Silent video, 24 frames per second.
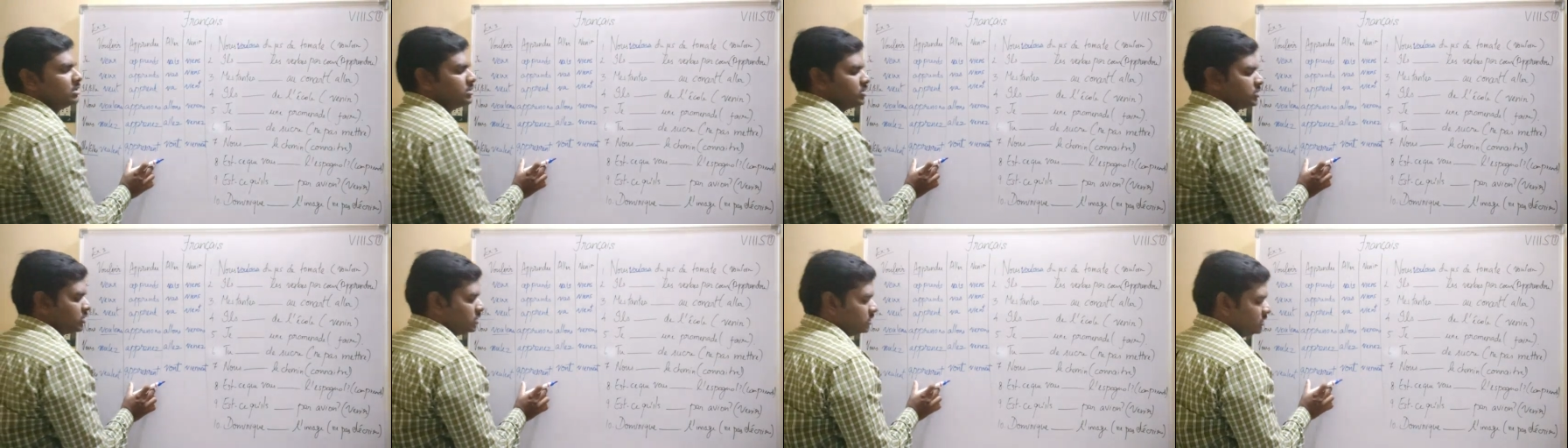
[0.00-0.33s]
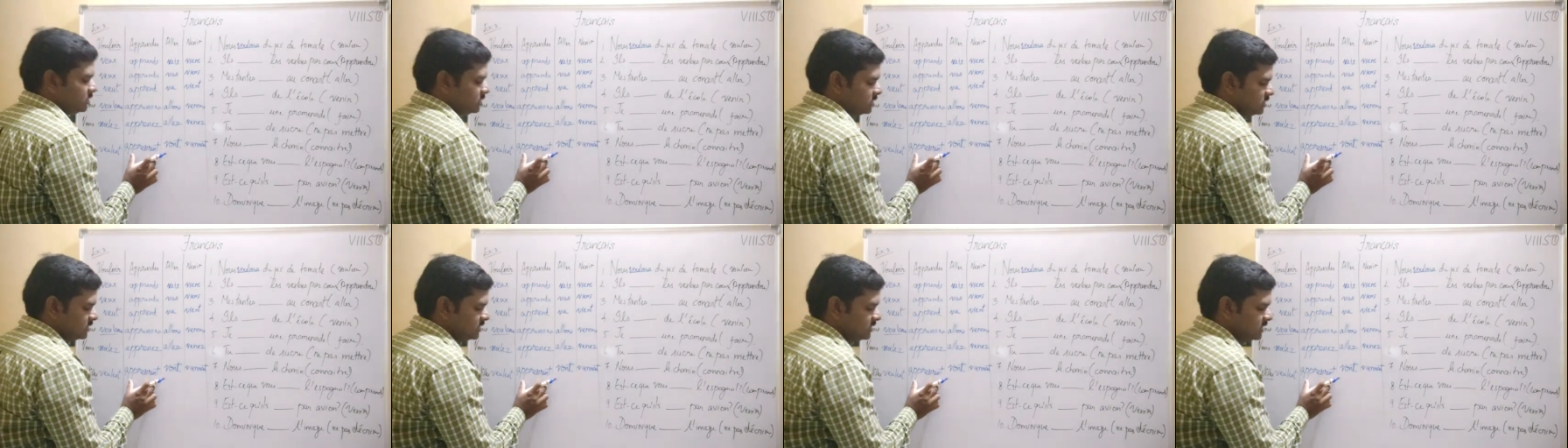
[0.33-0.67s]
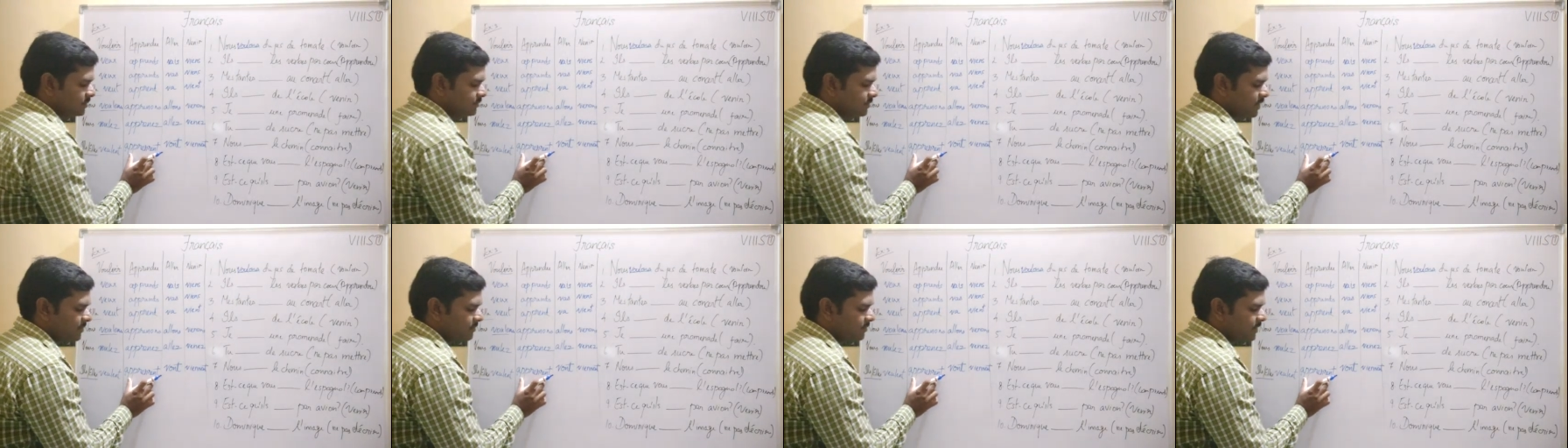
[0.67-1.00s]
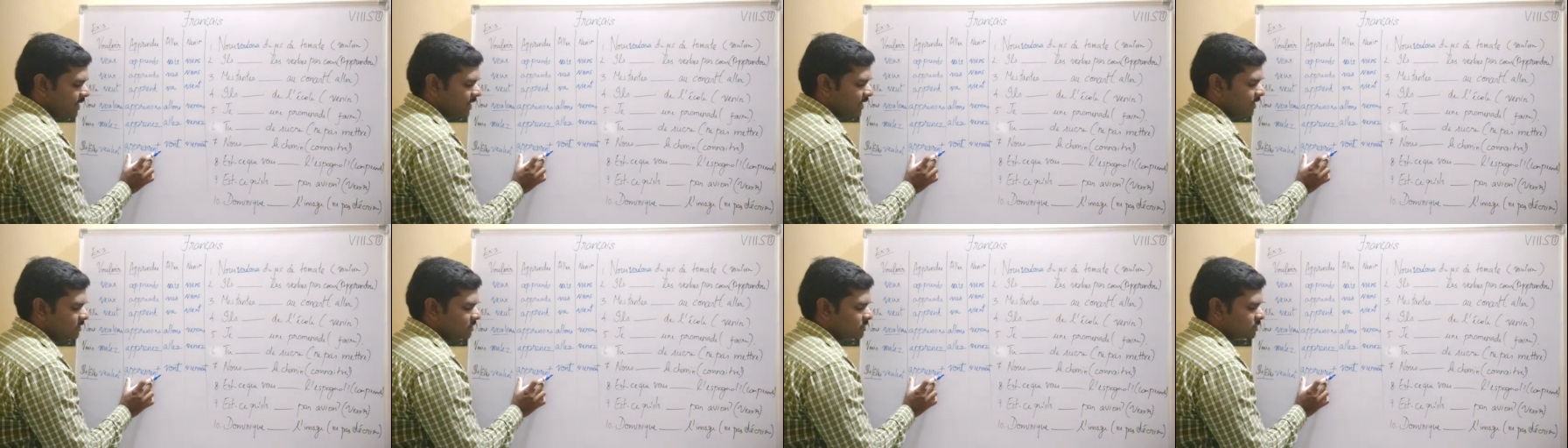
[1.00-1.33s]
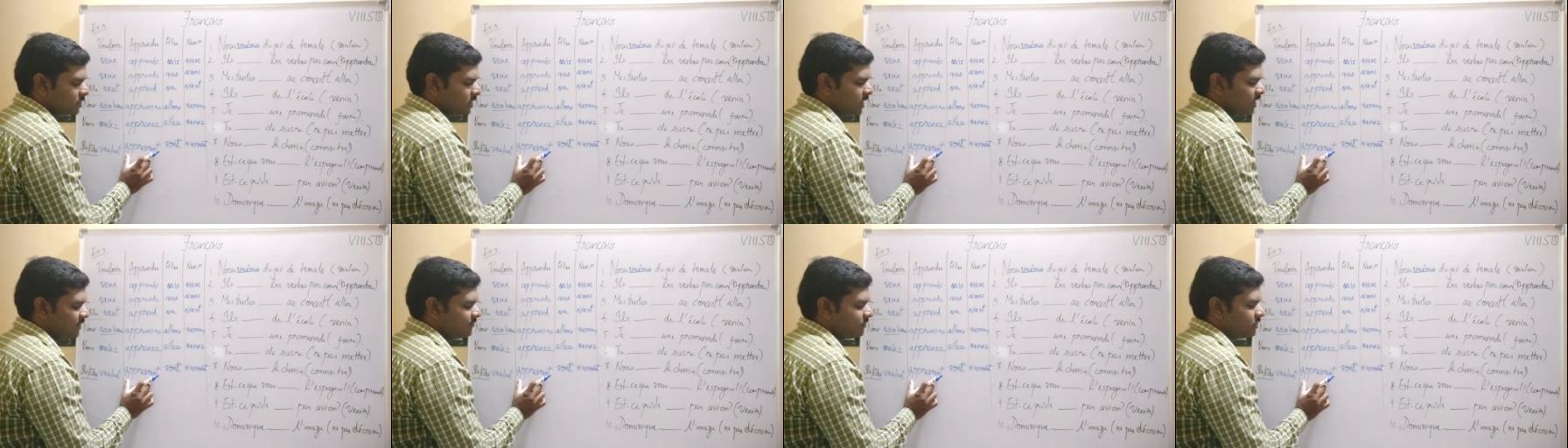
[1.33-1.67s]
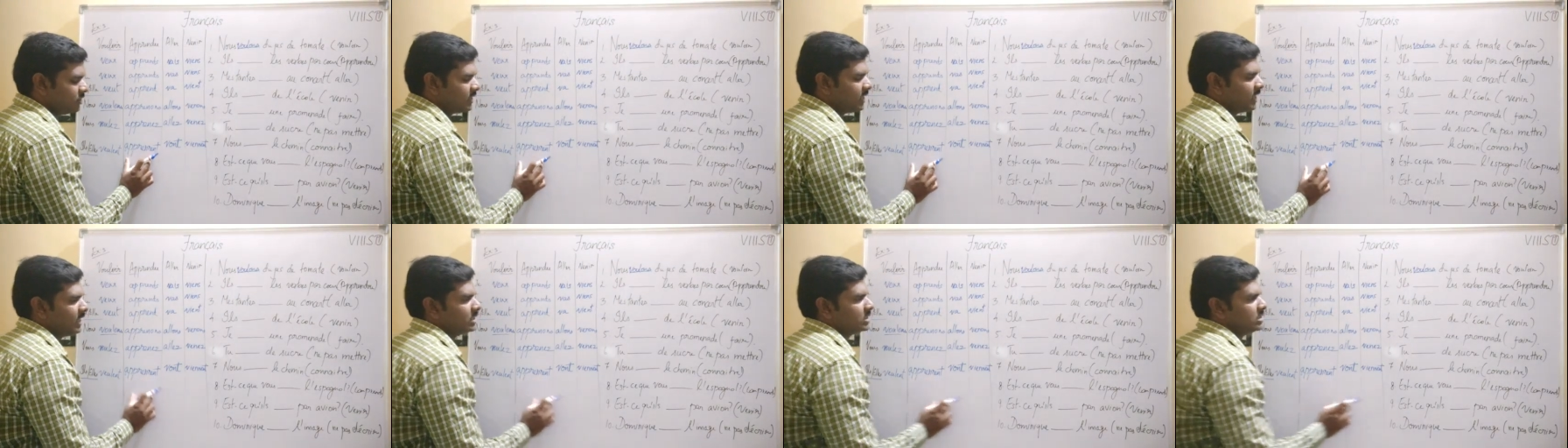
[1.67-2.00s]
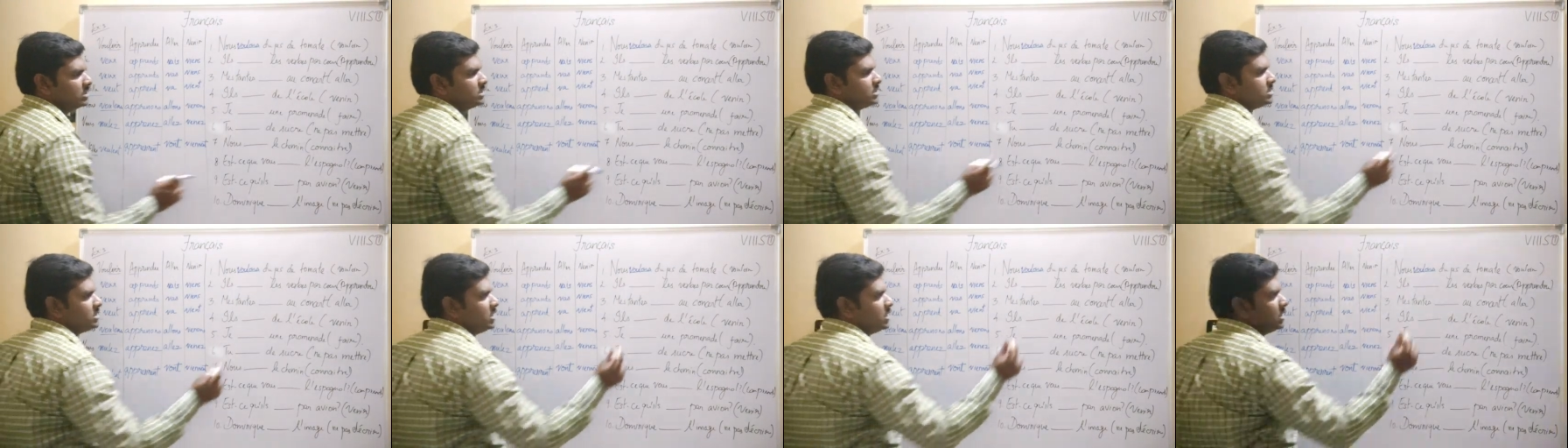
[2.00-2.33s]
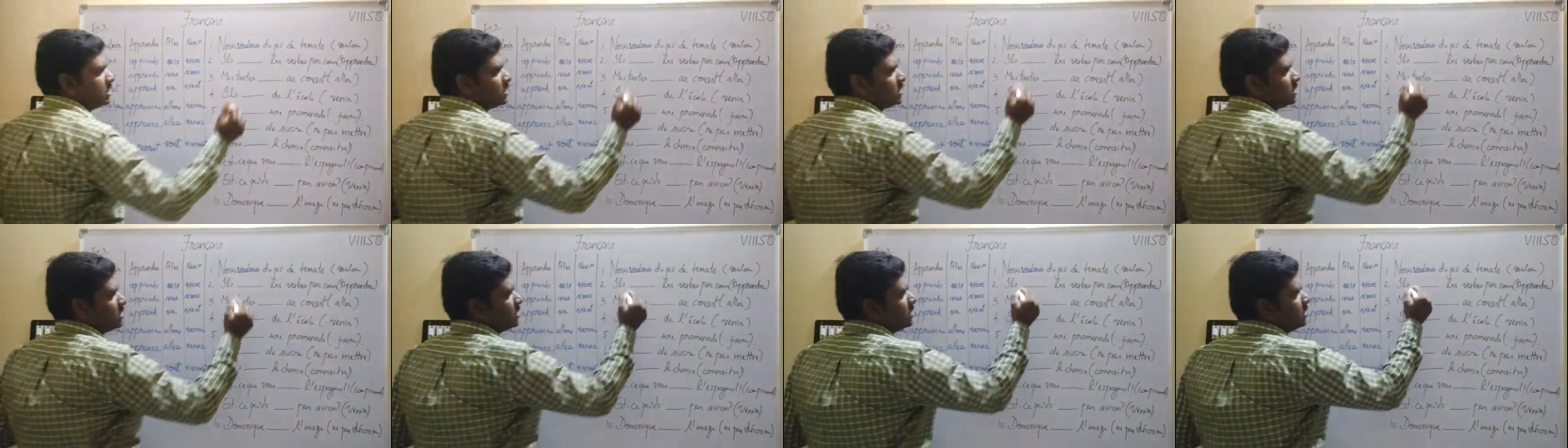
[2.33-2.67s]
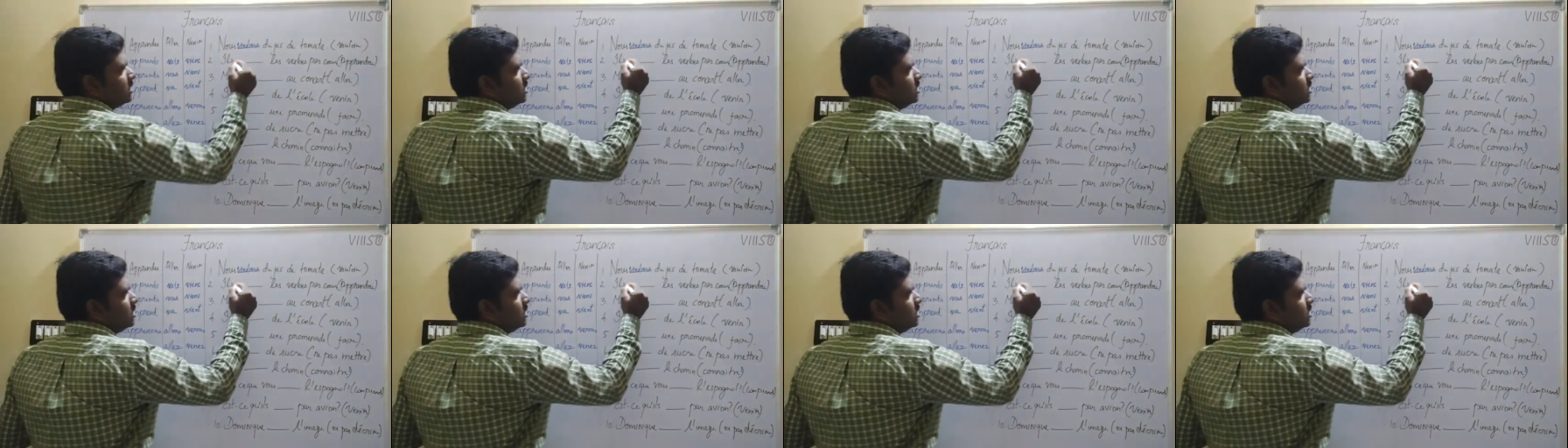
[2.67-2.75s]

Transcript: So this is in my mind. So I have to take this here.